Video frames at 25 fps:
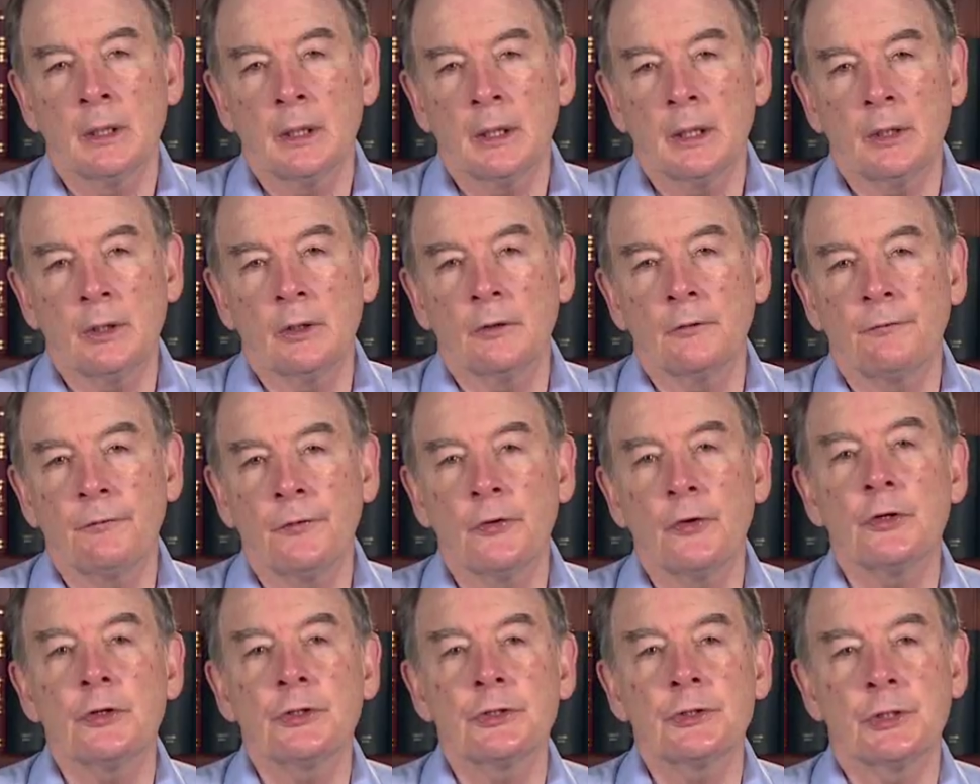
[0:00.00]
In the
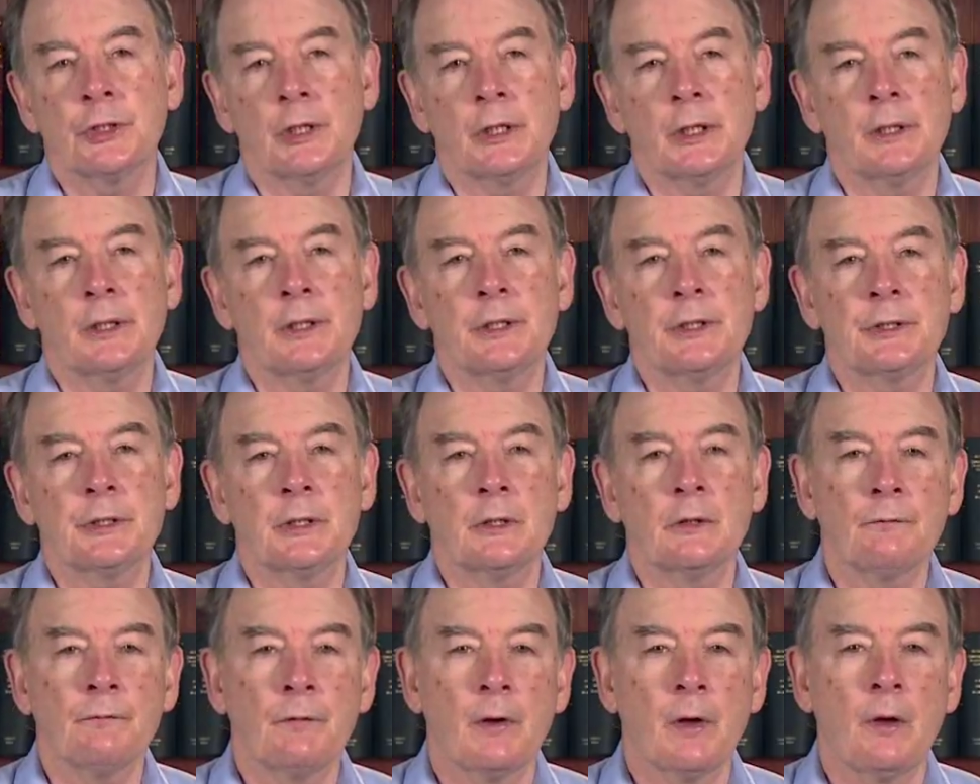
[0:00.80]
first year, this
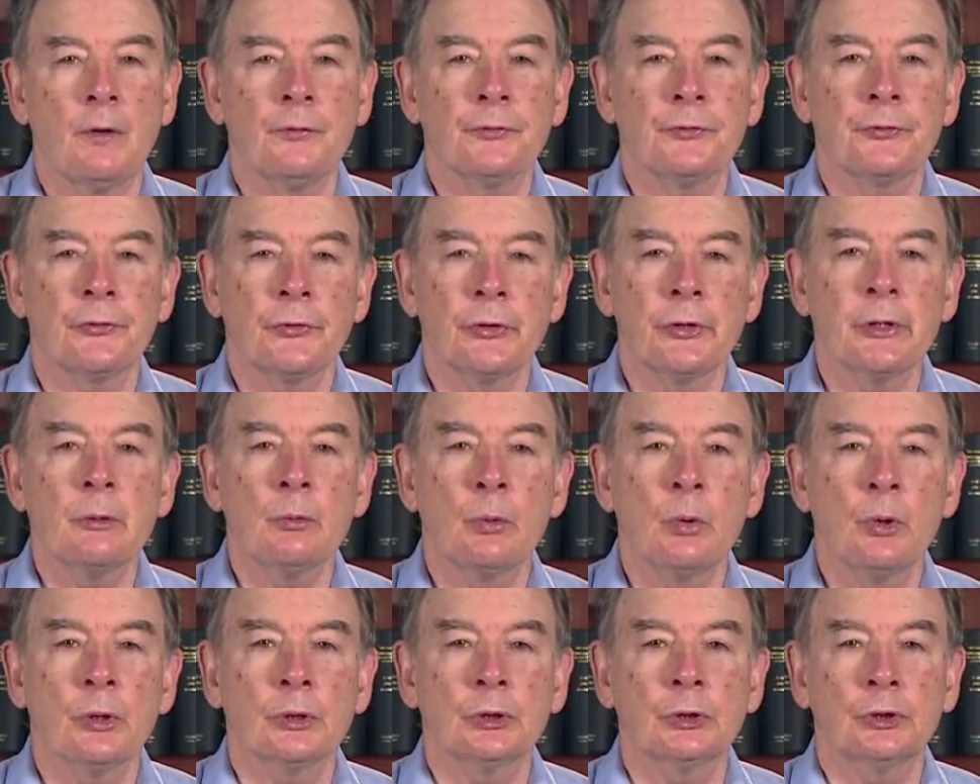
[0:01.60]
involves 3
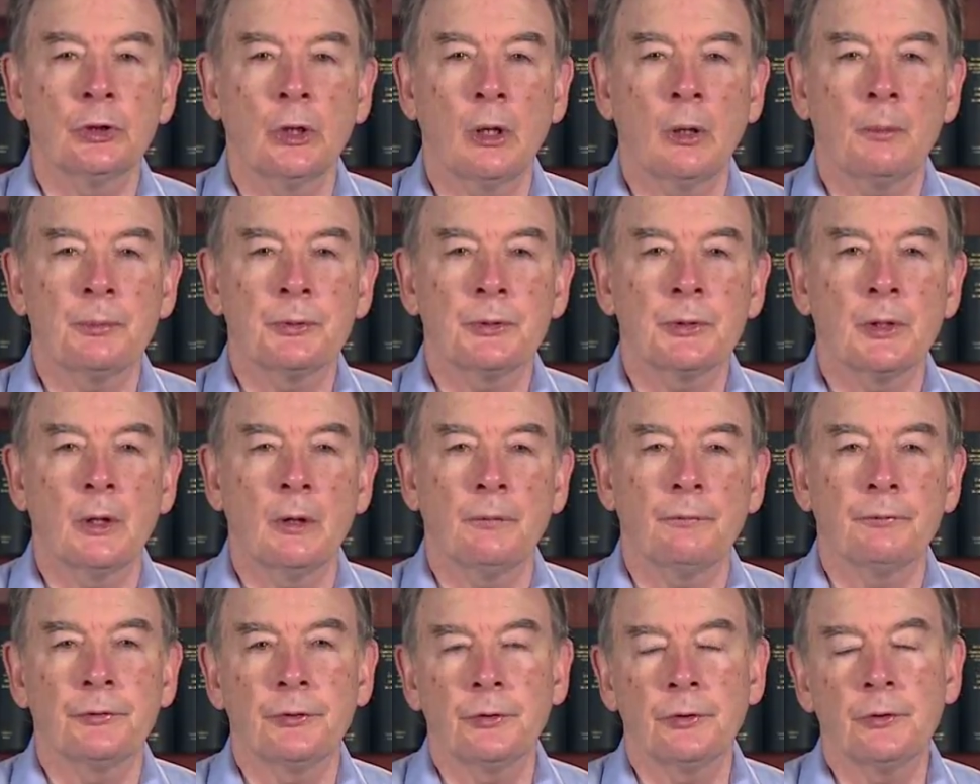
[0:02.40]
workshops
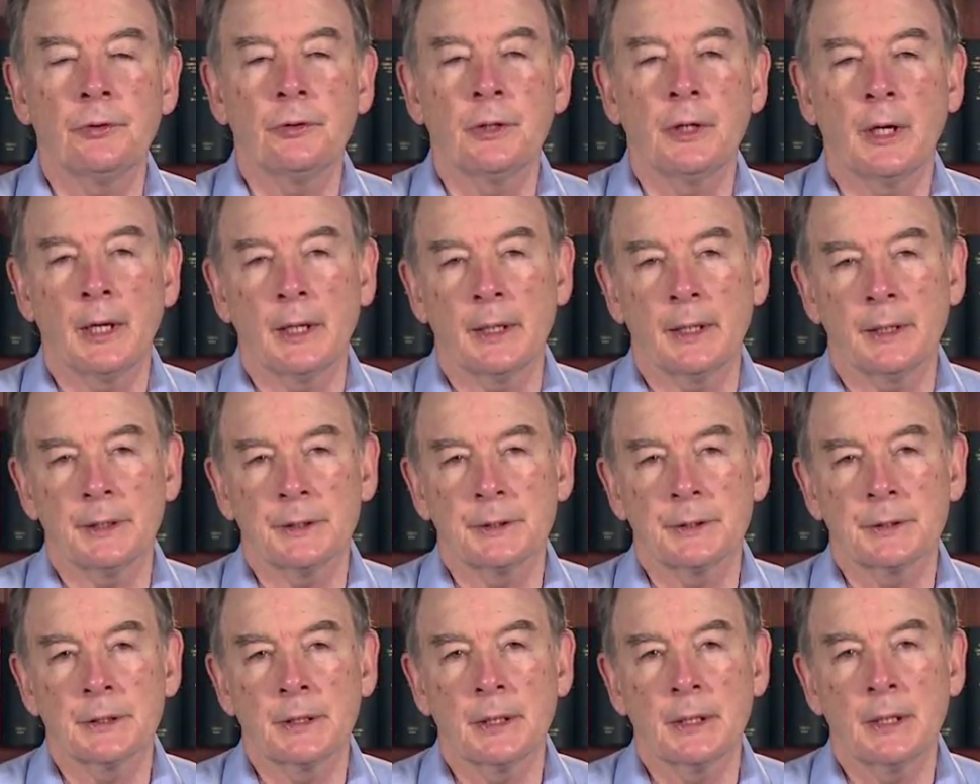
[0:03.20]
of 2
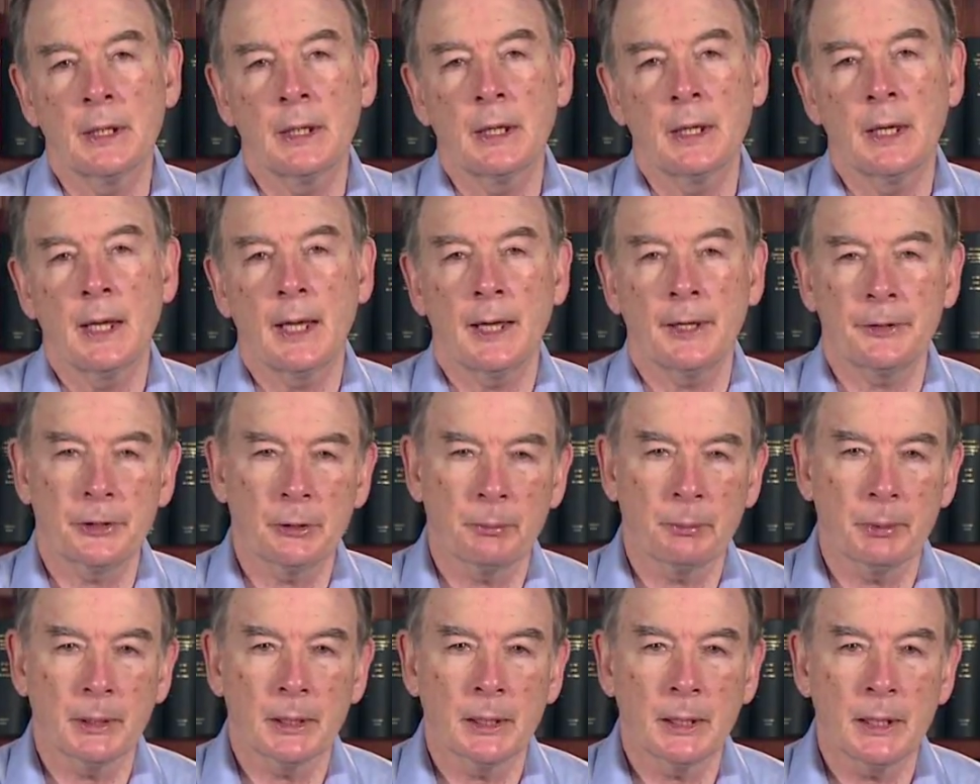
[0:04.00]
days, at the
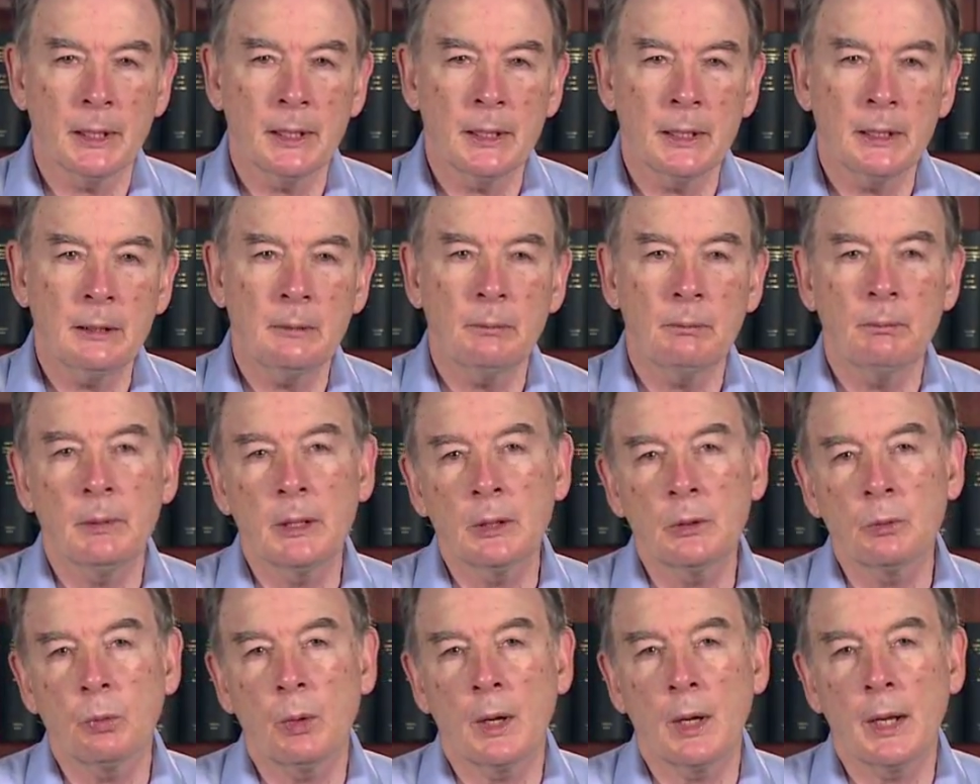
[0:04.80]
beginning,
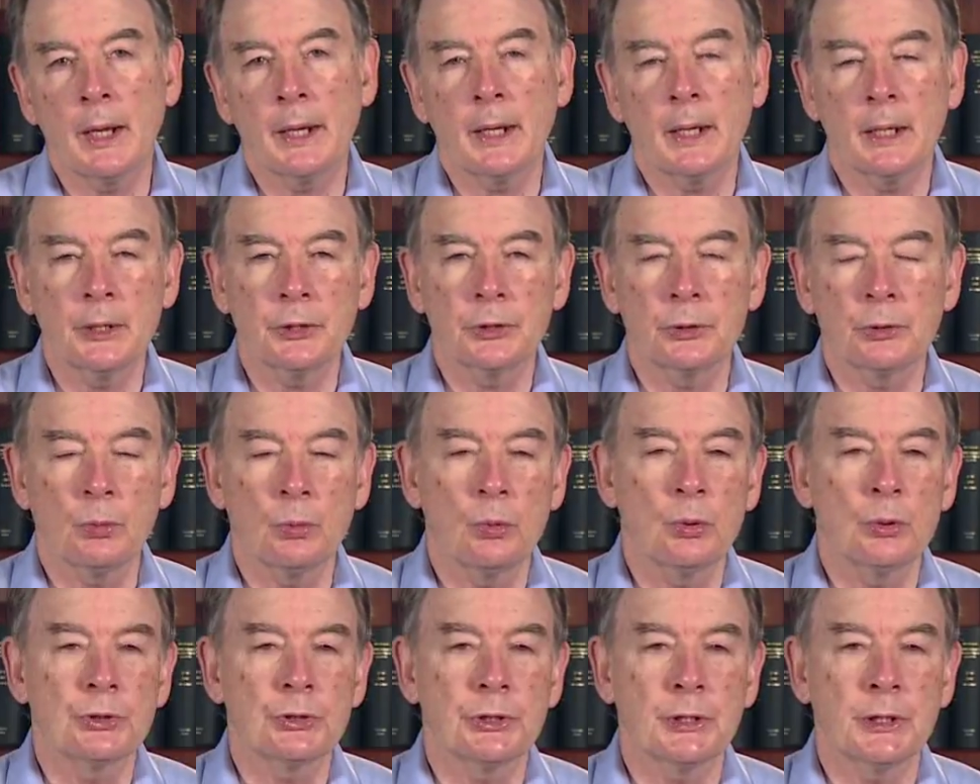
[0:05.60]
midway and
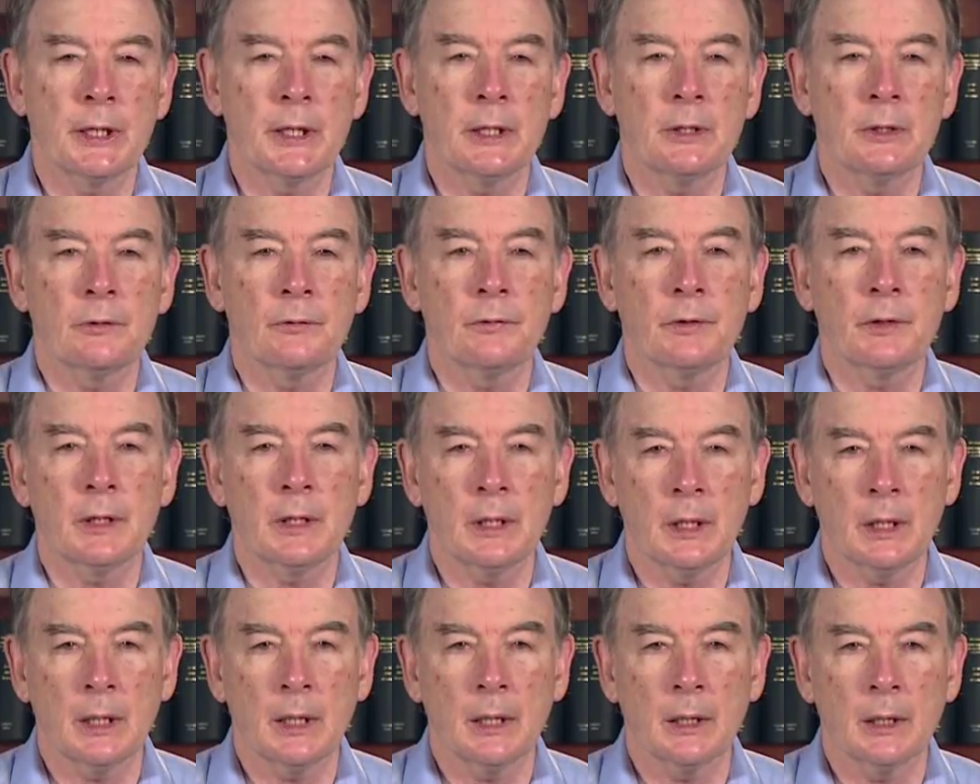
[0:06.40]
towards the end of the
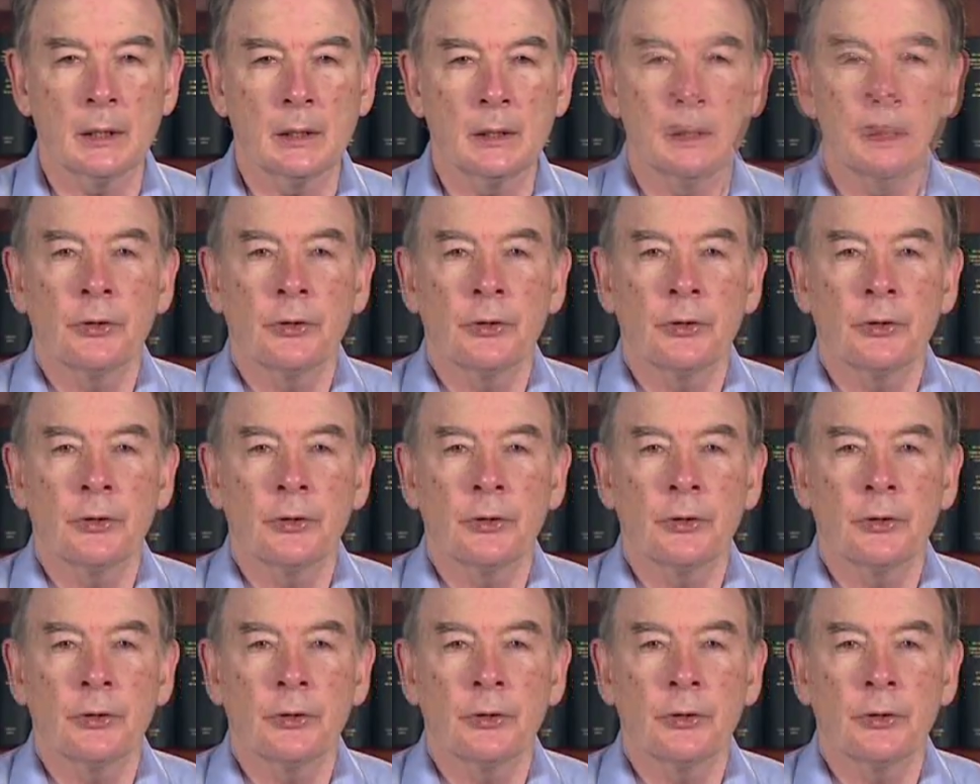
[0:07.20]
year.